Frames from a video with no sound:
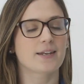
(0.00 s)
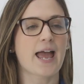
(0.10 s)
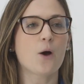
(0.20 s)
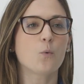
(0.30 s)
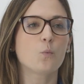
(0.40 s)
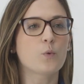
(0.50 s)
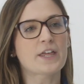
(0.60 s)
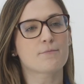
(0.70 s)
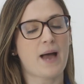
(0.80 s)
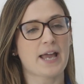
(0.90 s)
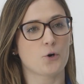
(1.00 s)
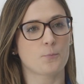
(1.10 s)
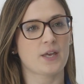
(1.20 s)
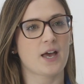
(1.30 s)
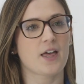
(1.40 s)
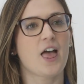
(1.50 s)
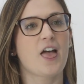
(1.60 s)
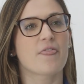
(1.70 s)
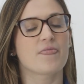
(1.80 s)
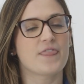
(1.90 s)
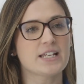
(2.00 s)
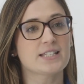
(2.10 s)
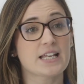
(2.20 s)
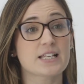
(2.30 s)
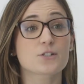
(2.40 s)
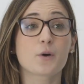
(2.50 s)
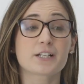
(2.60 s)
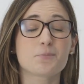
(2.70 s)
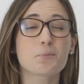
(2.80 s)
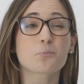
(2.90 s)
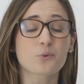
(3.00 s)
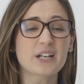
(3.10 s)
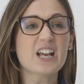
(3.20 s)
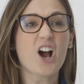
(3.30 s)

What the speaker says: Now, with myopia, this is going to be pretty